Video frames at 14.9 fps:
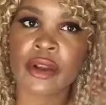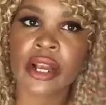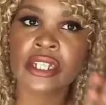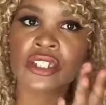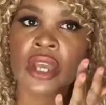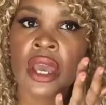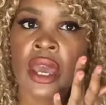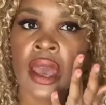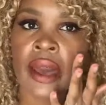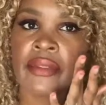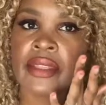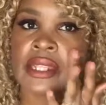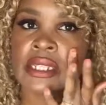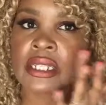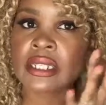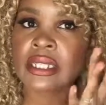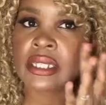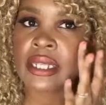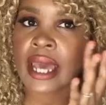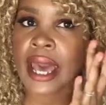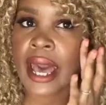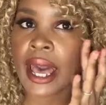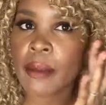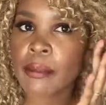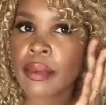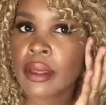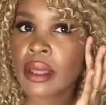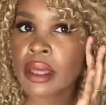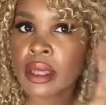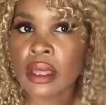brush, and then just tap
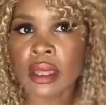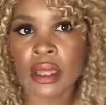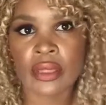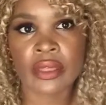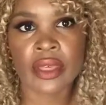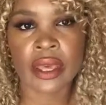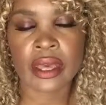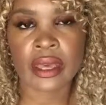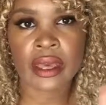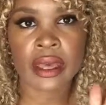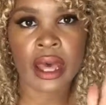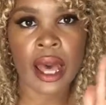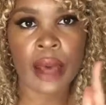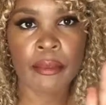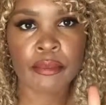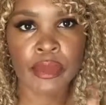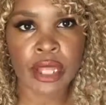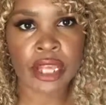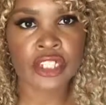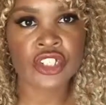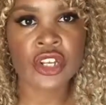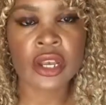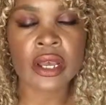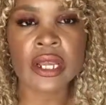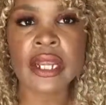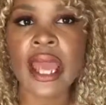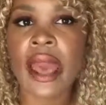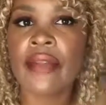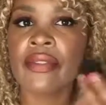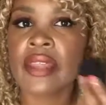the blush
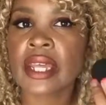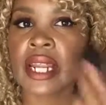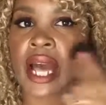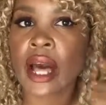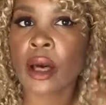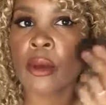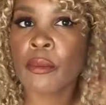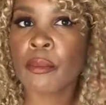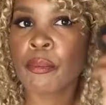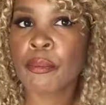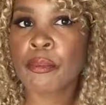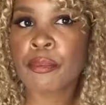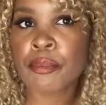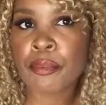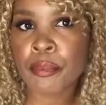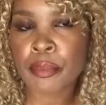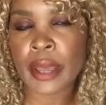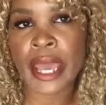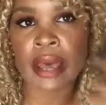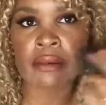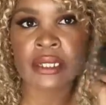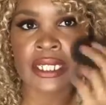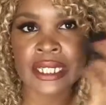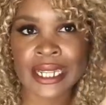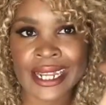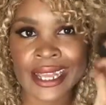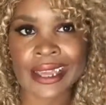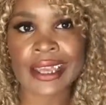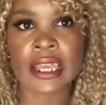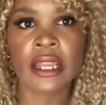on, and then I'll pounce
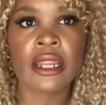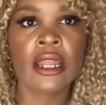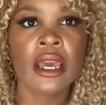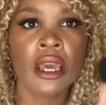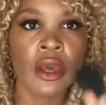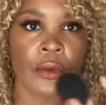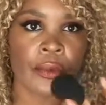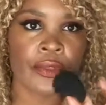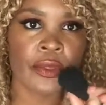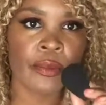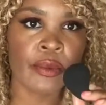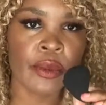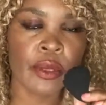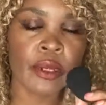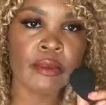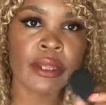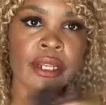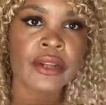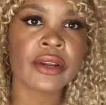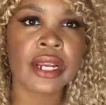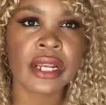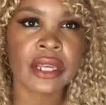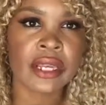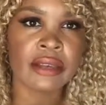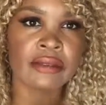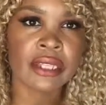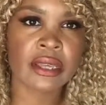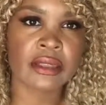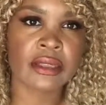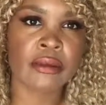it in with the Beauty Blender, and it
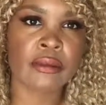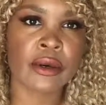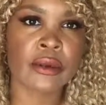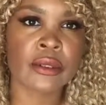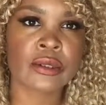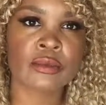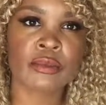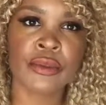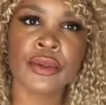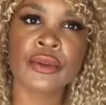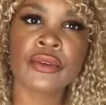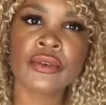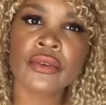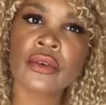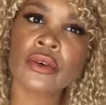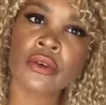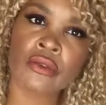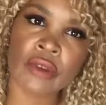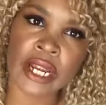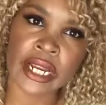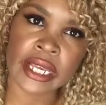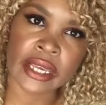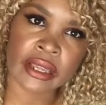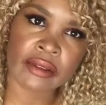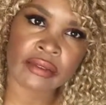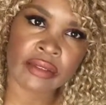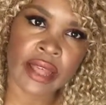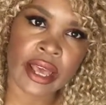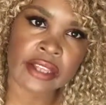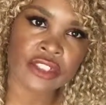gives it the most beautiful radiant
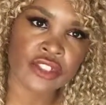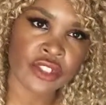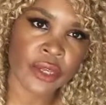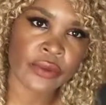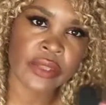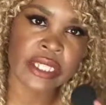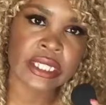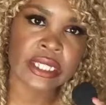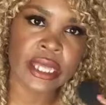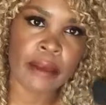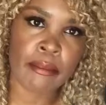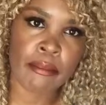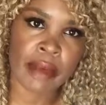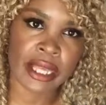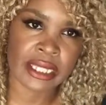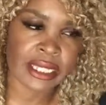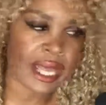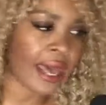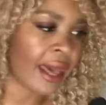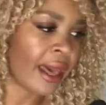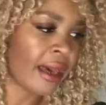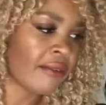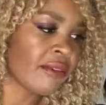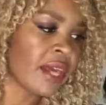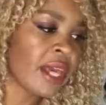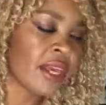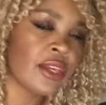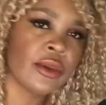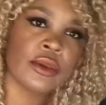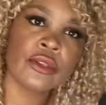flush. So this is a must-have.
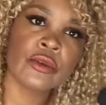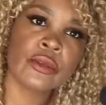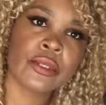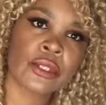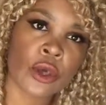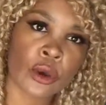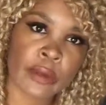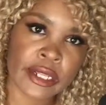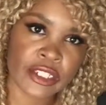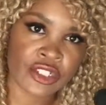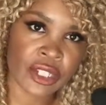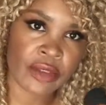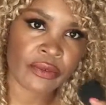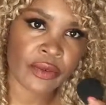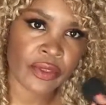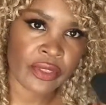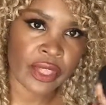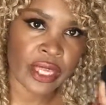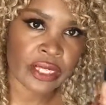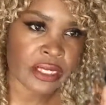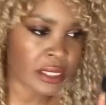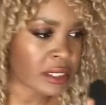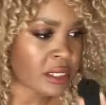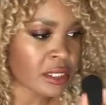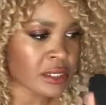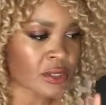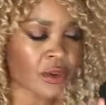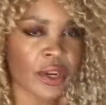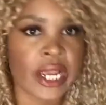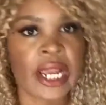You can do so much stuff with this. This
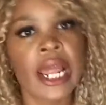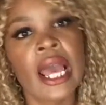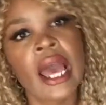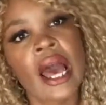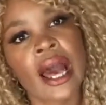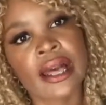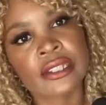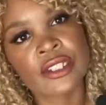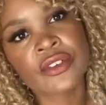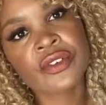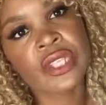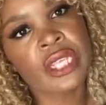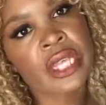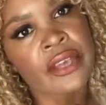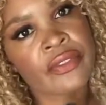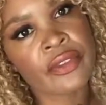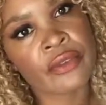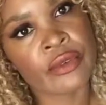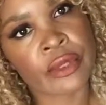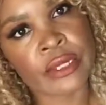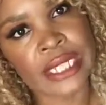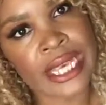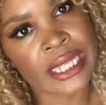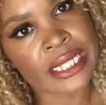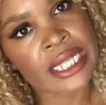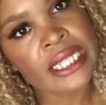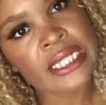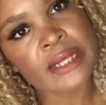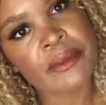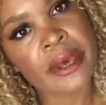is great. I also really like the Real
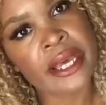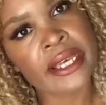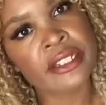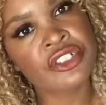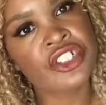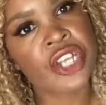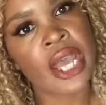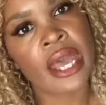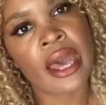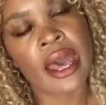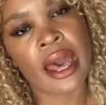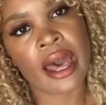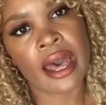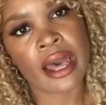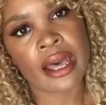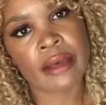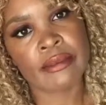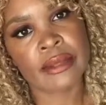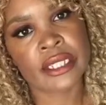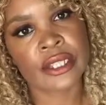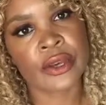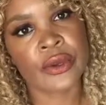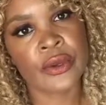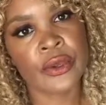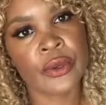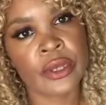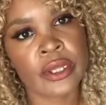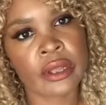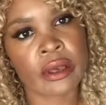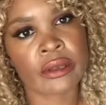Technique sponge, so you
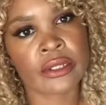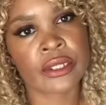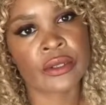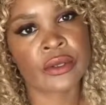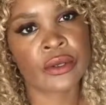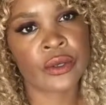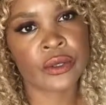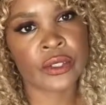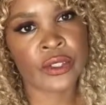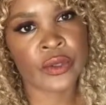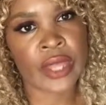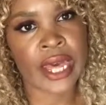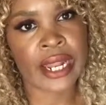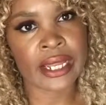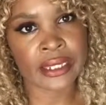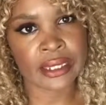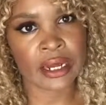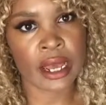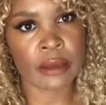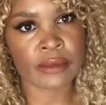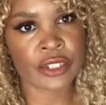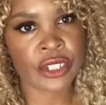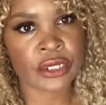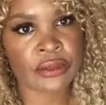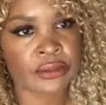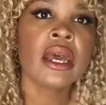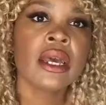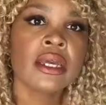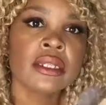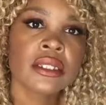could also do that as an option.
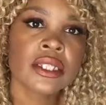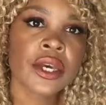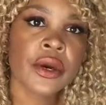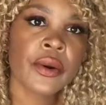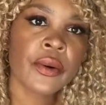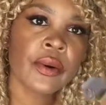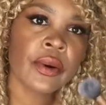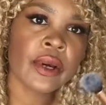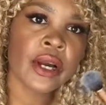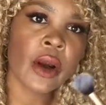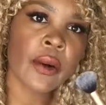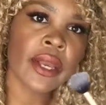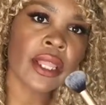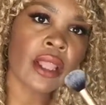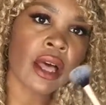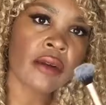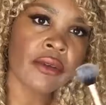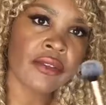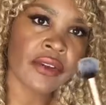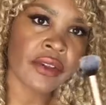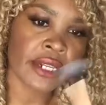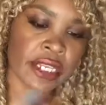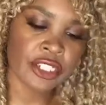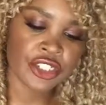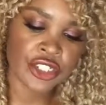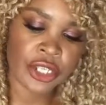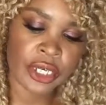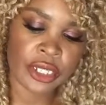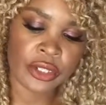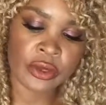So going along with
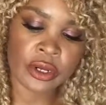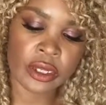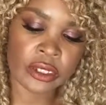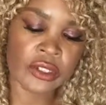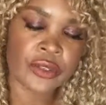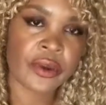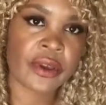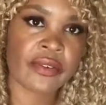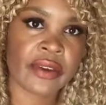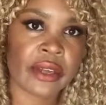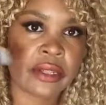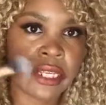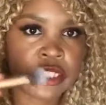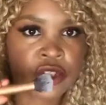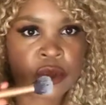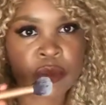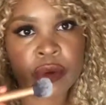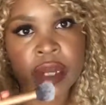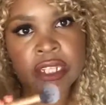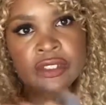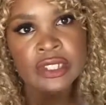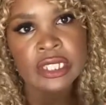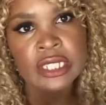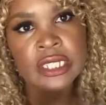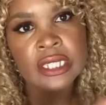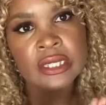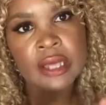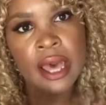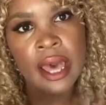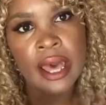foundation, you could also do a foundation brush. This
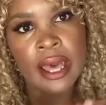is